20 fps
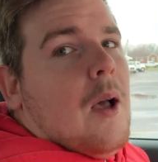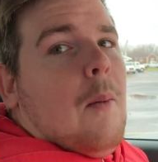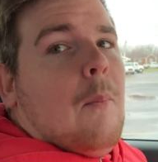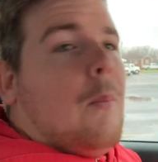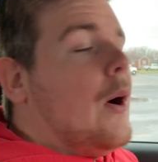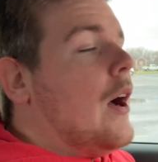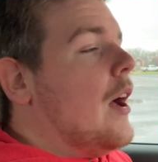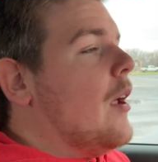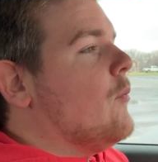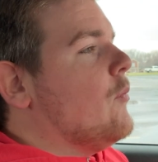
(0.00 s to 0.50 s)

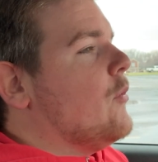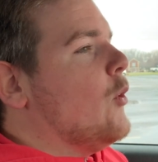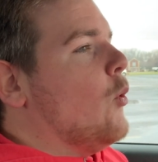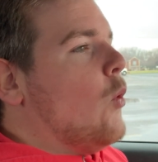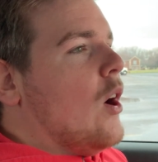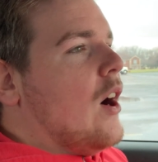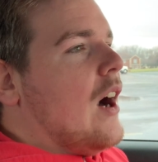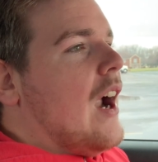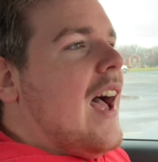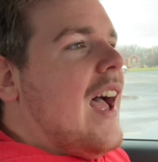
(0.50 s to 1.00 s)
But
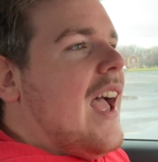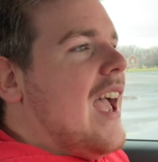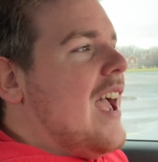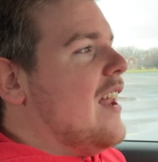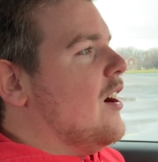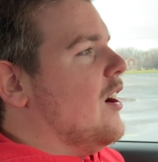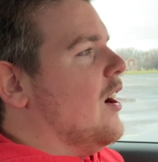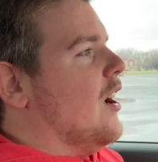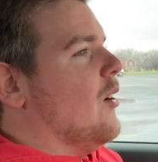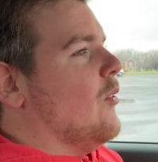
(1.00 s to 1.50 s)
where I
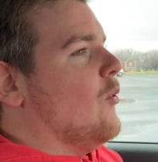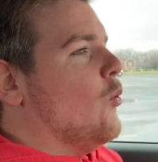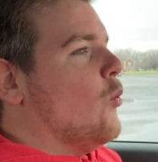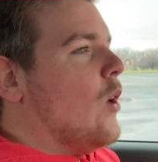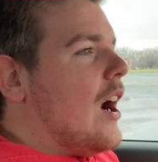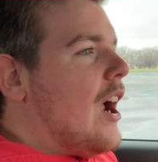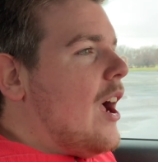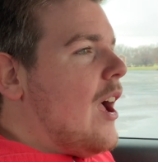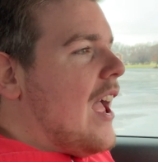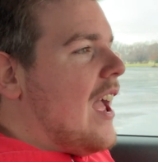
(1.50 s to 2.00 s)
had
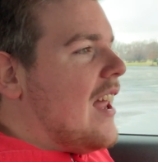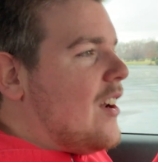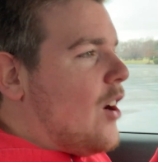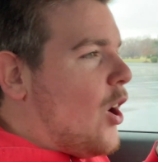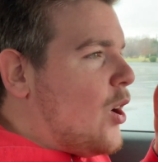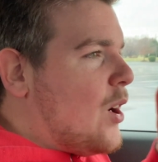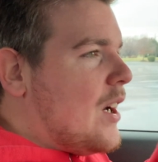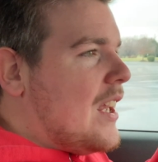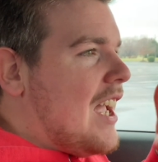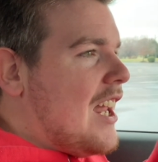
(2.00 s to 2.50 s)

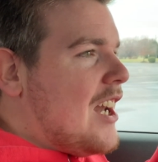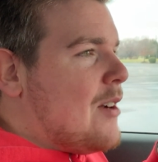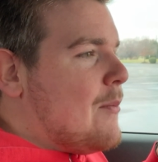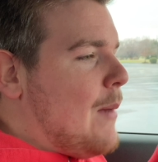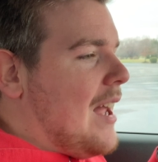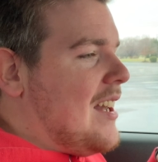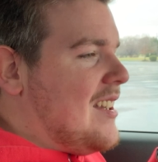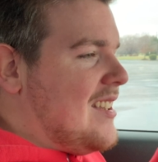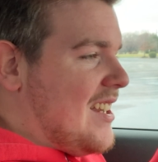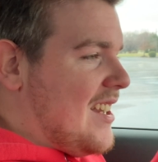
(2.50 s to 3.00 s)
herniated
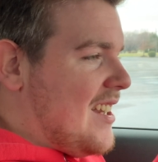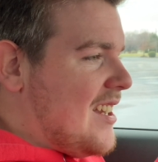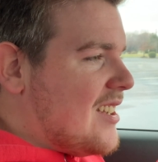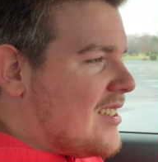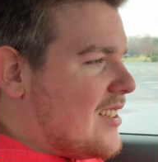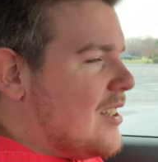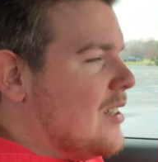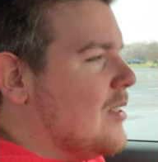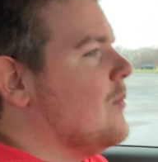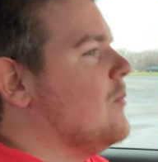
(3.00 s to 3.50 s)
my
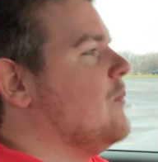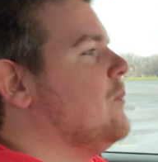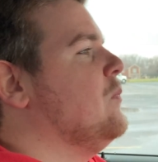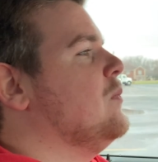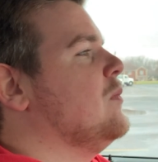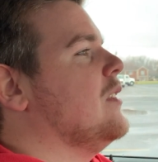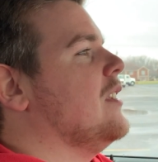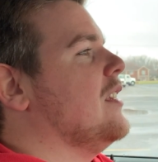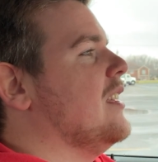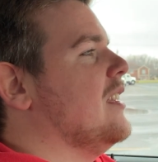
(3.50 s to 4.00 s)
disc,
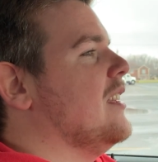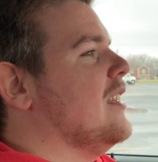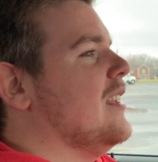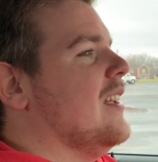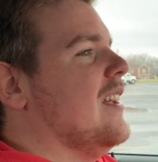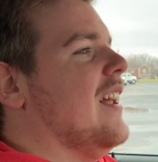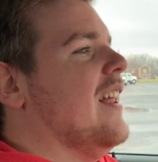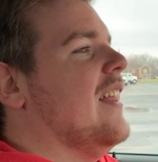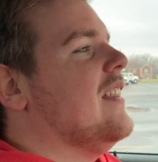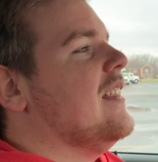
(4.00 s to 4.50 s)

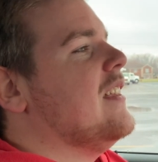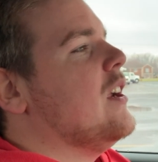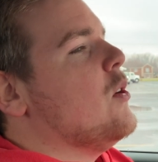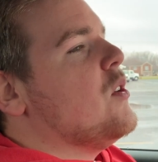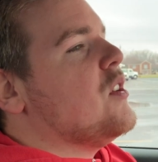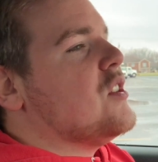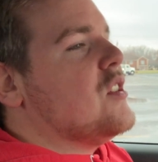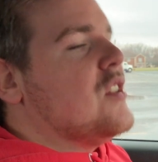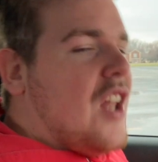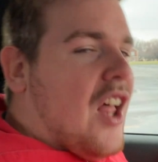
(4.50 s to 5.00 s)
there
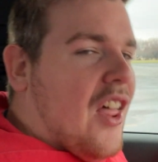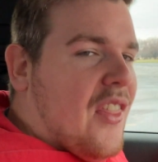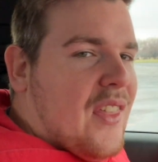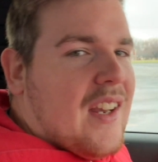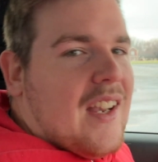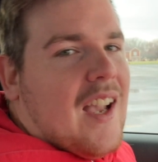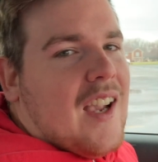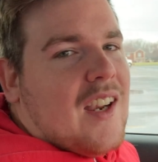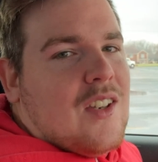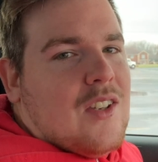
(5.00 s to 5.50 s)
was
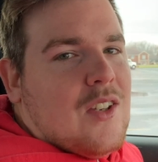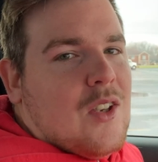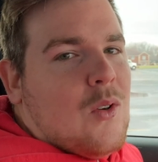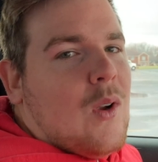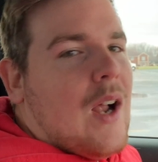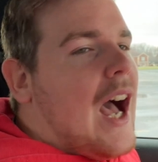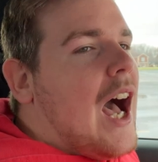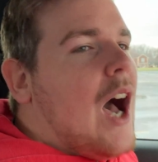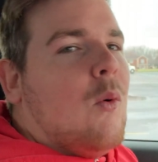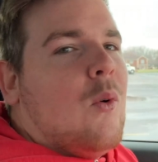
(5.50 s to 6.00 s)
nothing I could do.
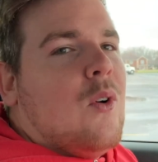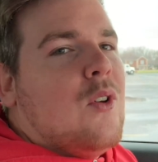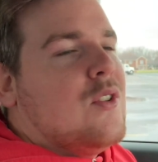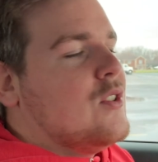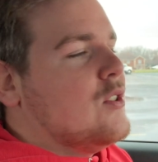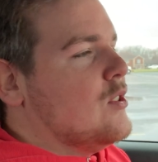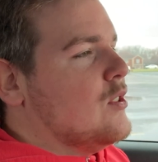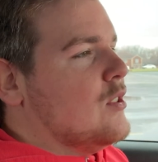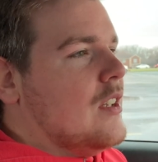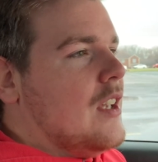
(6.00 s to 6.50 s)
I
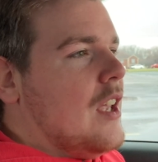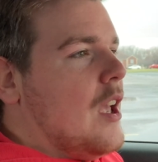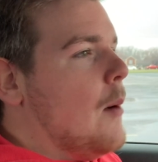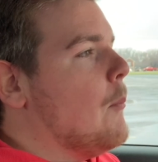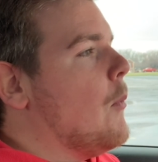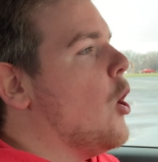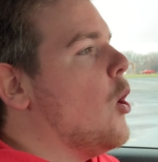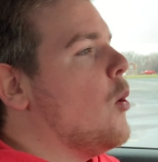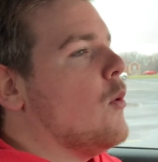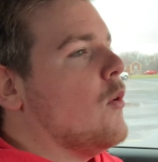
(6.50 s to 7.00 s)
was
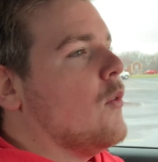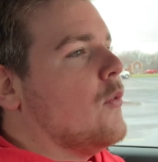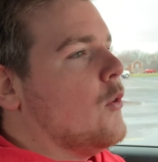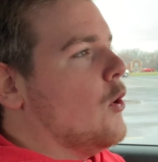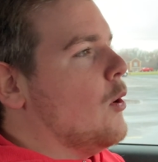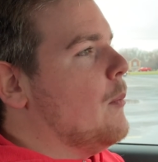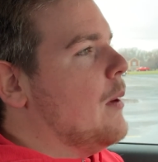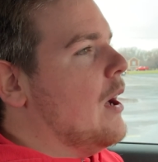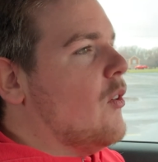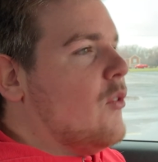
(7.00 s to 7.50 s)
immobile
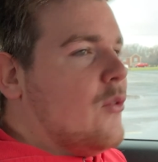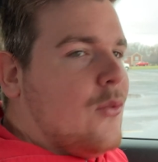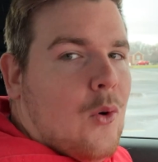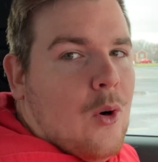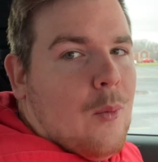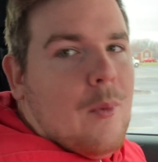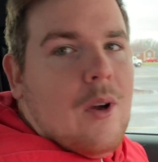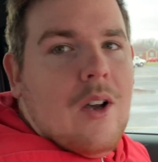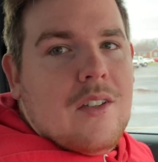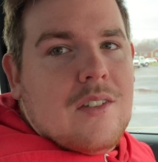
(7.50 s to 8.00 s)
for about
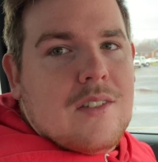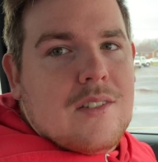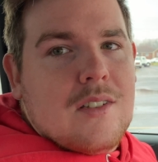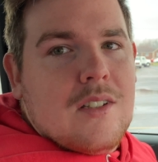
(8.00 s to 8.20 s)
4 months.